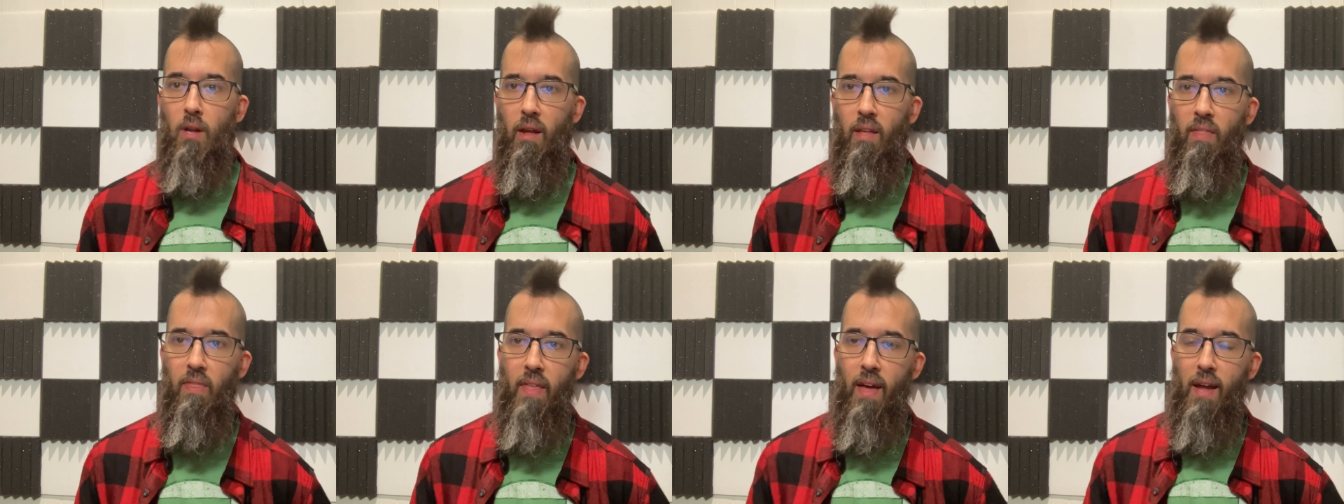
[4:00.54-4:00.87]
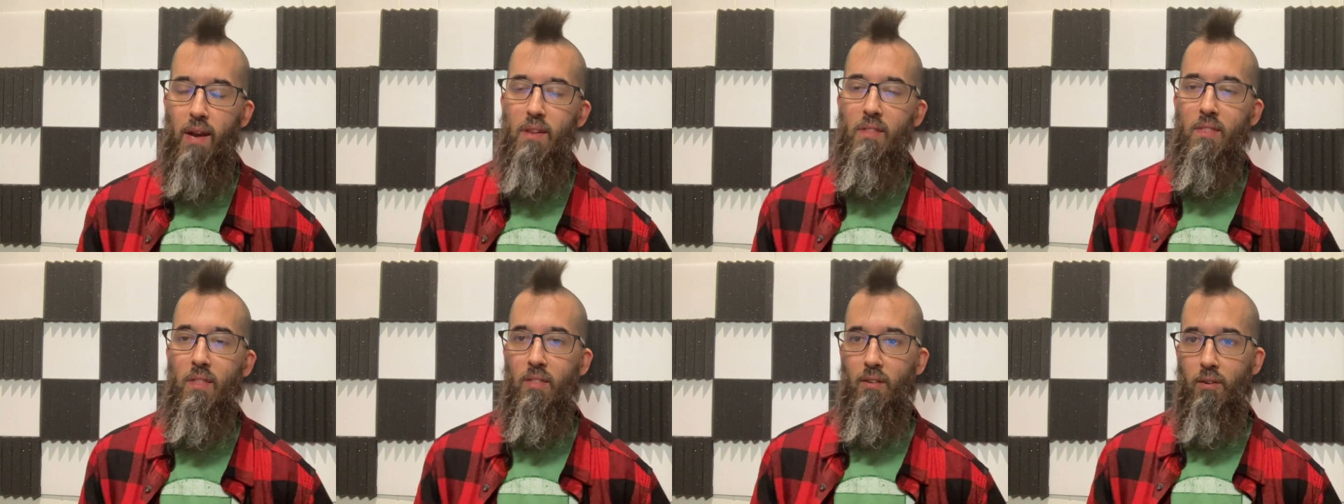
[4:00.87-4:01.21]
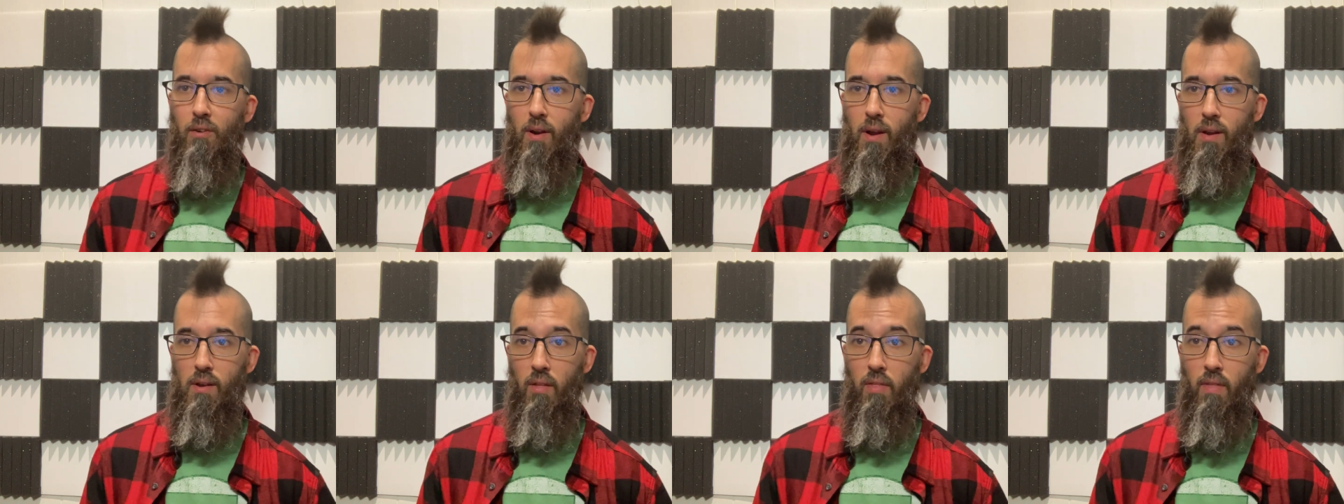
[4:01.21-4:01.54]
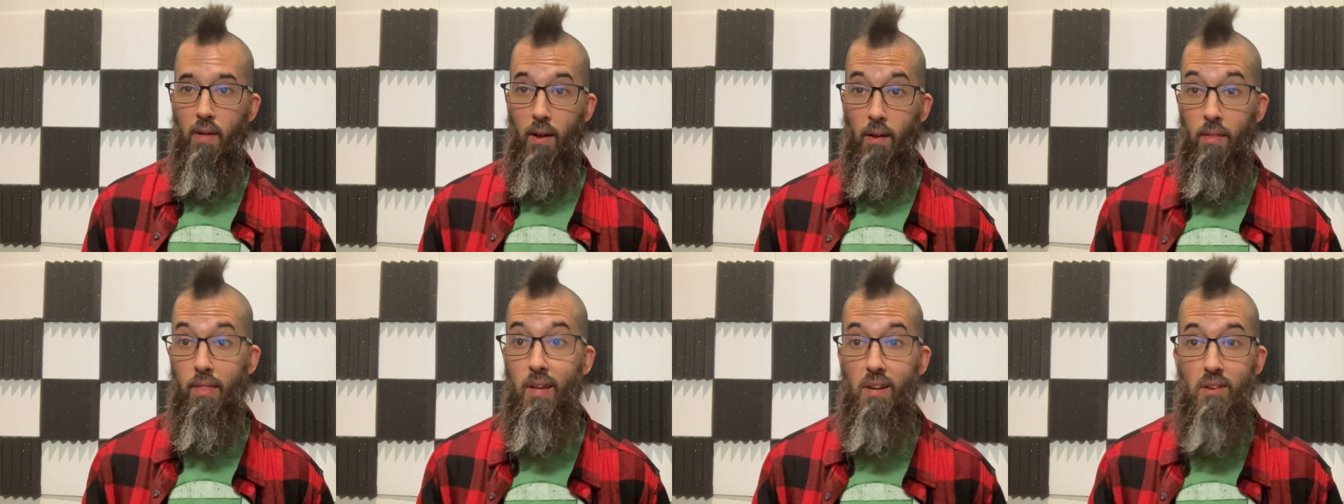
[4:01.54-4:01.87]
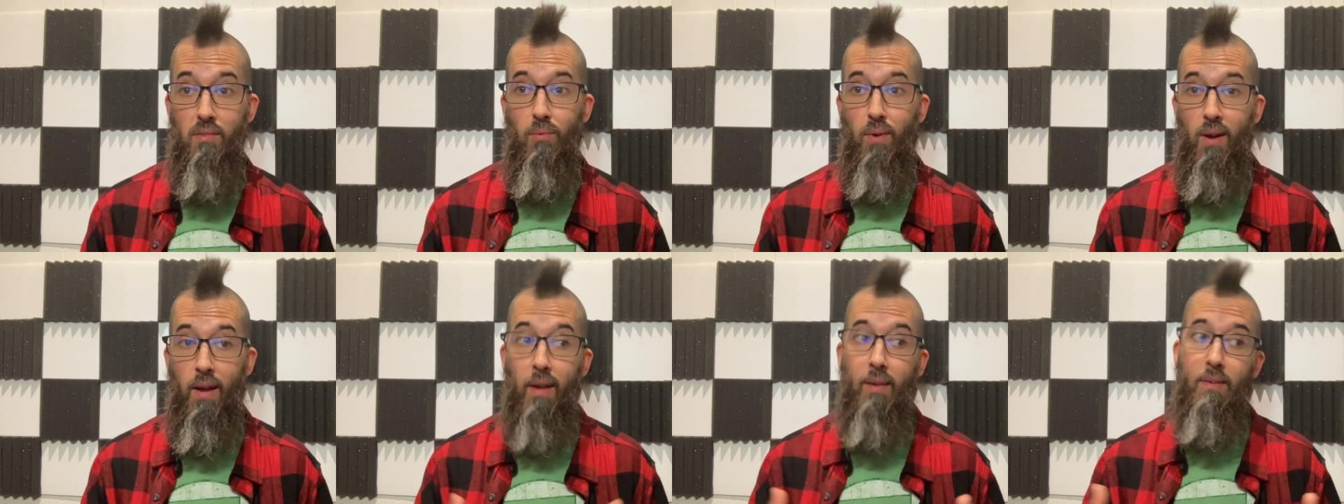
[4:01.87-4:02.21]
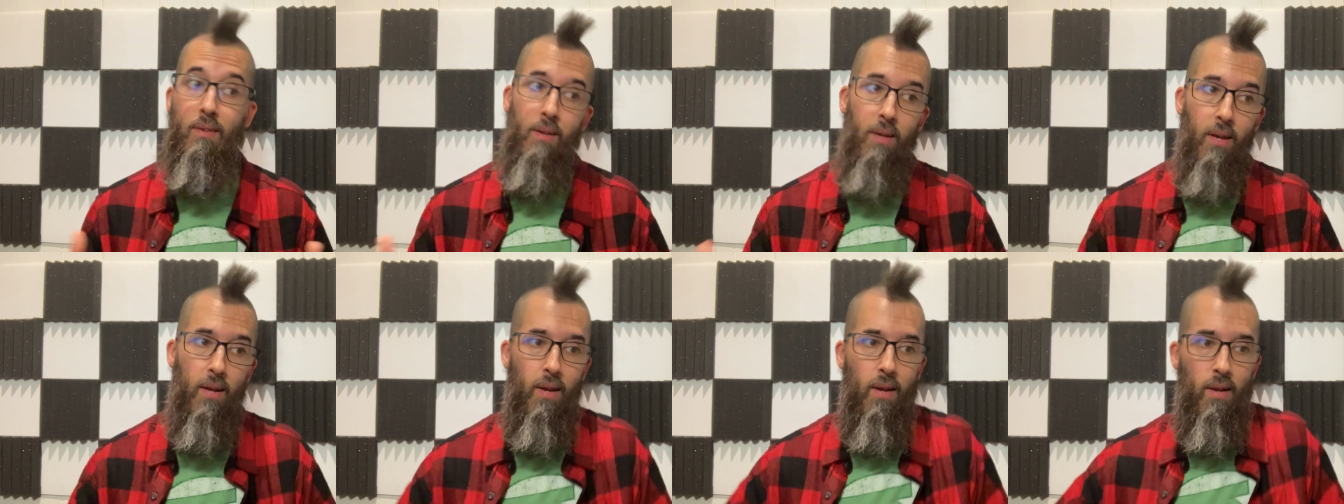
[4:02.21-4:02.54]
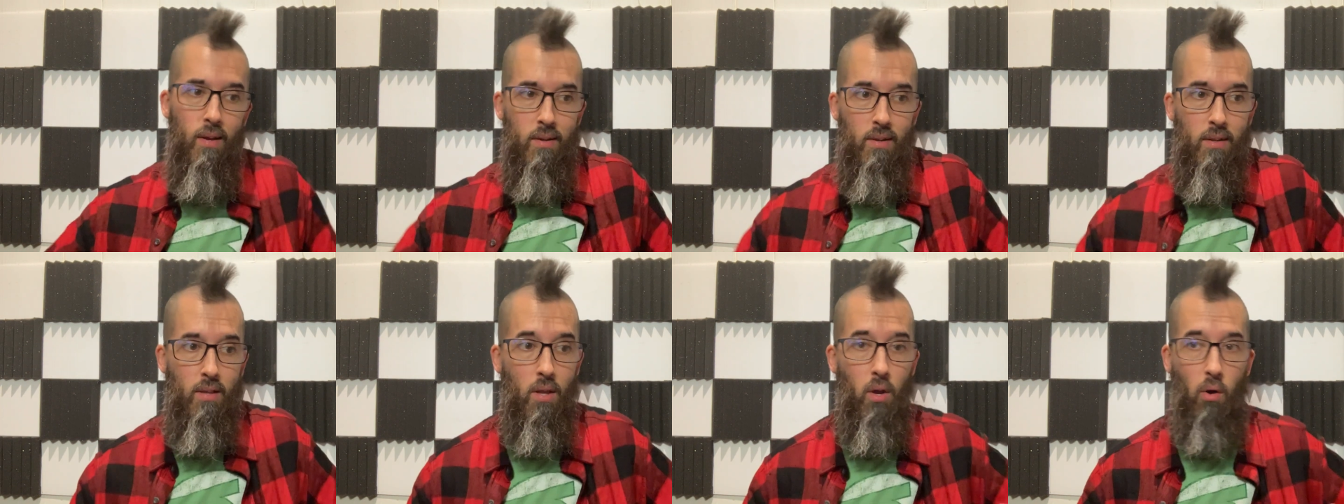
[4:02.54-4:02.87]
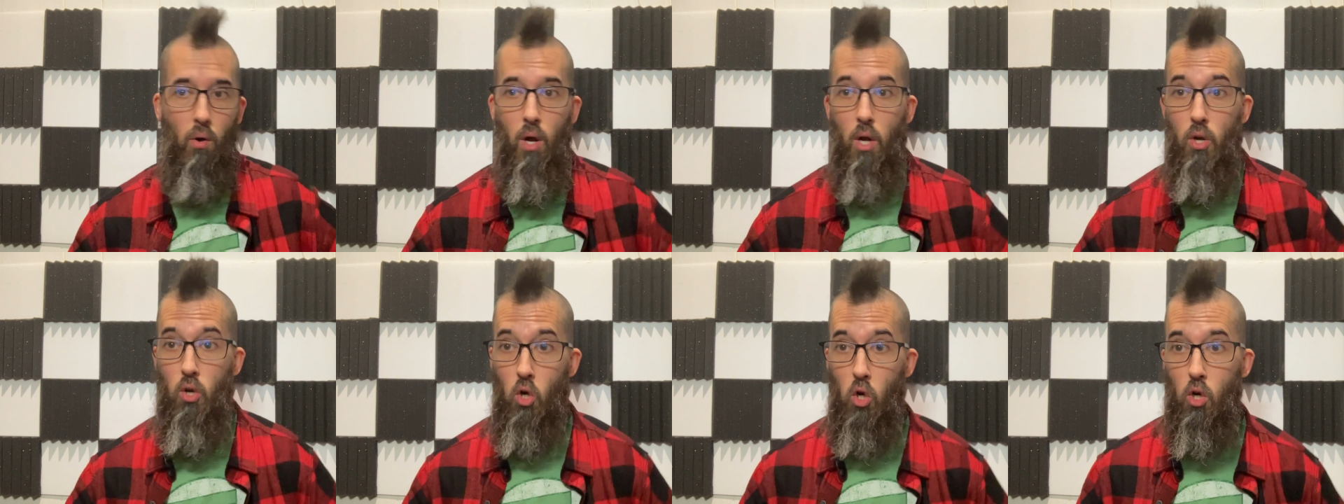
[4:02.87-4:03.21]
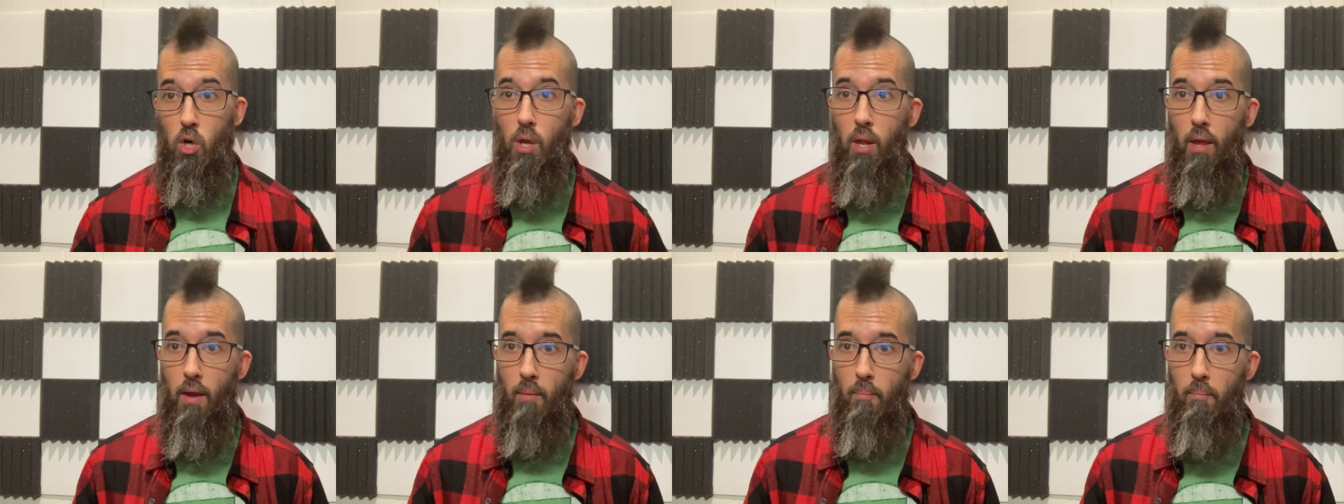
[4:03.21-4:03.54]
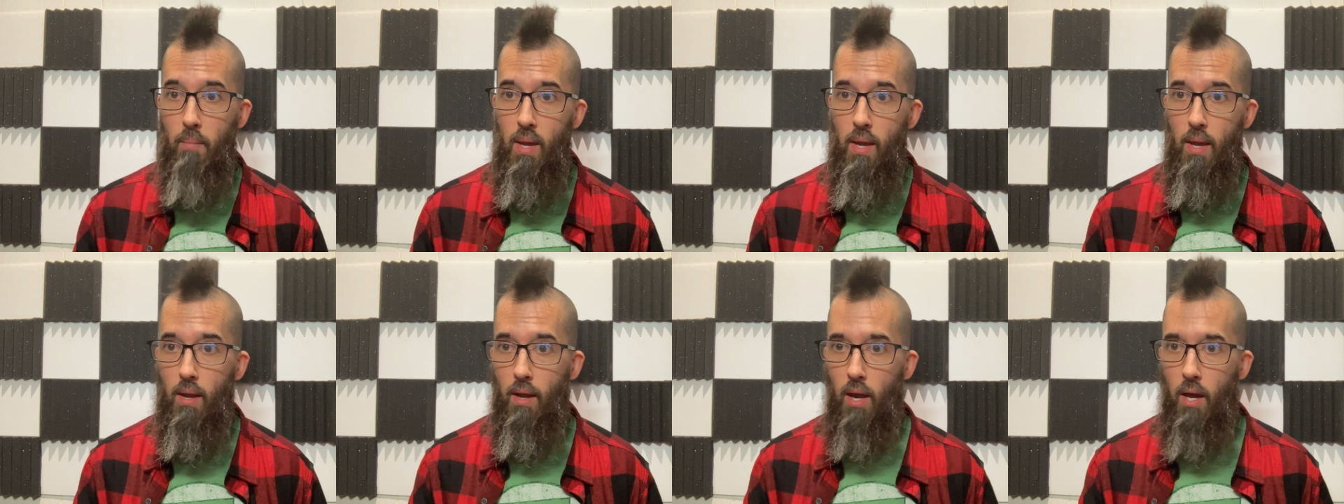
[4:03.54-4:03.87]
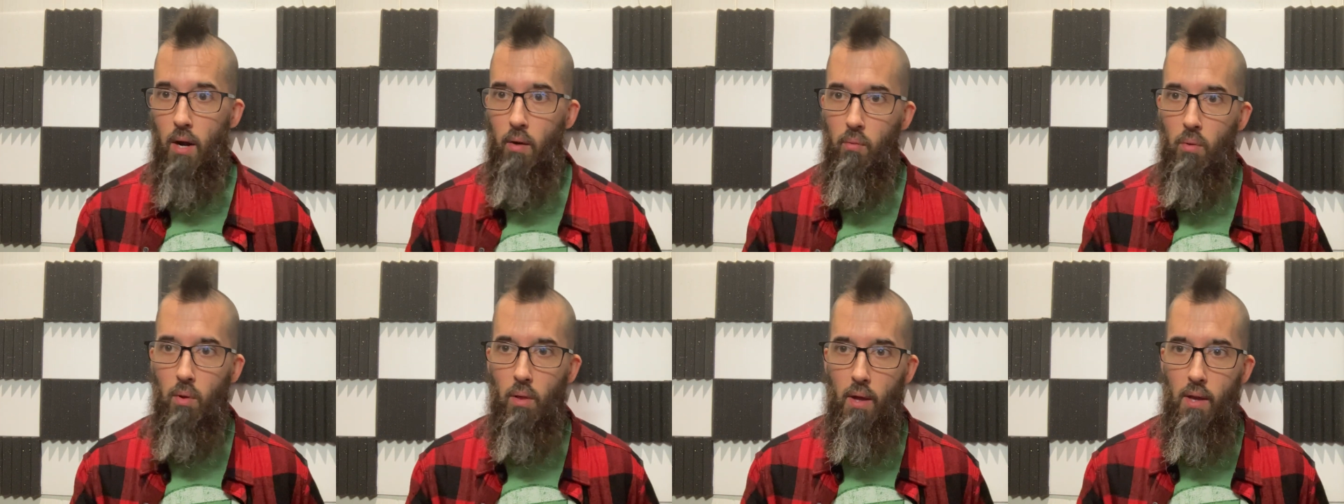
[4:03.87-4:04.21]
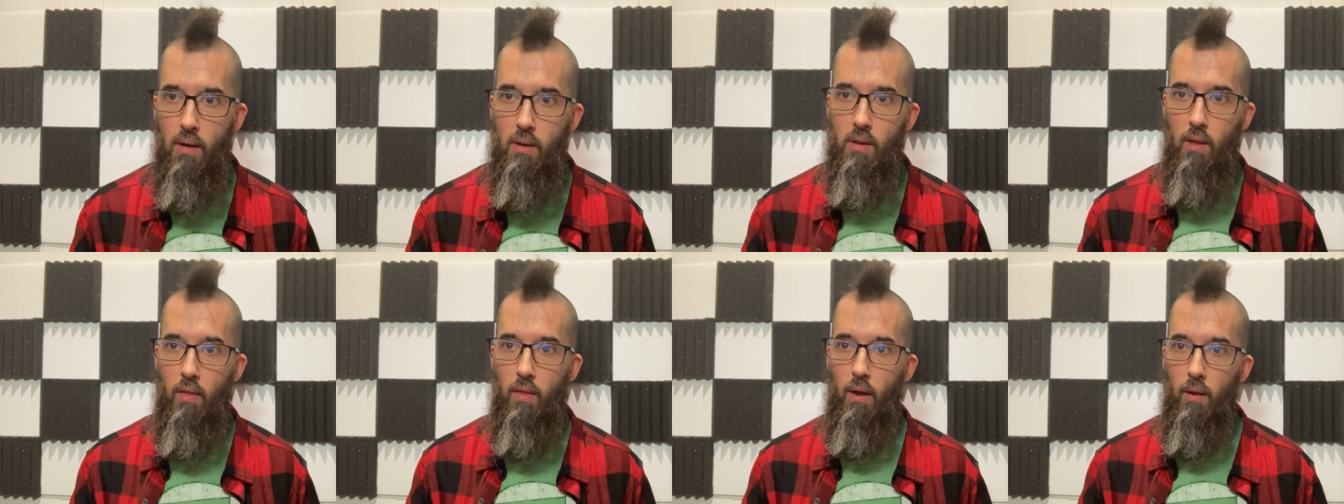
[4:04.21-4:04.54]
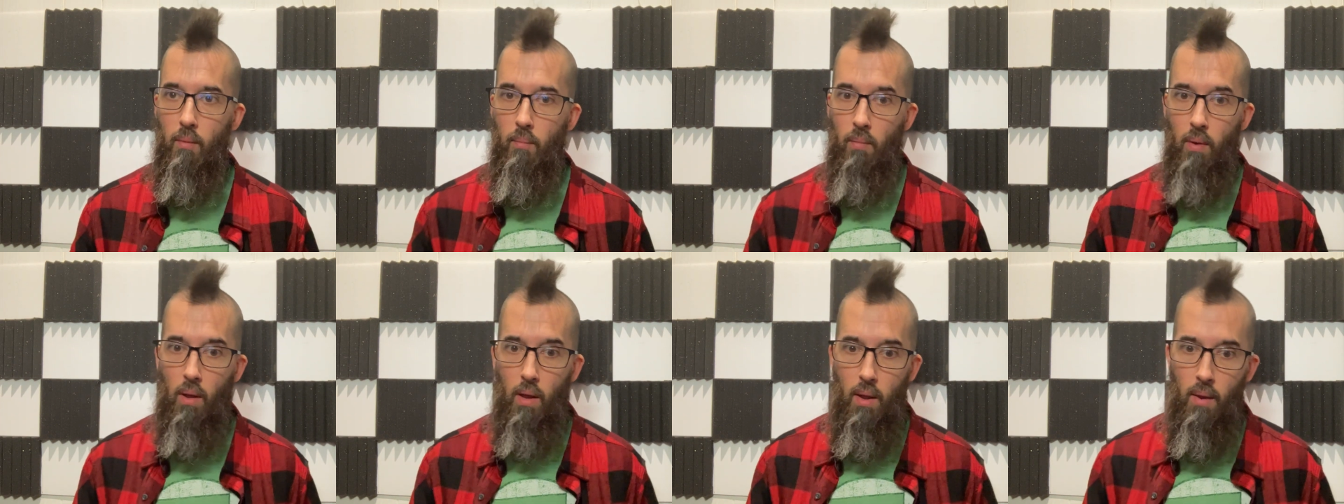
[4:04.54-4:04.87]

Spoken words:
And that's the crazy thing. And that's why, a nerd like me kind of relates to them.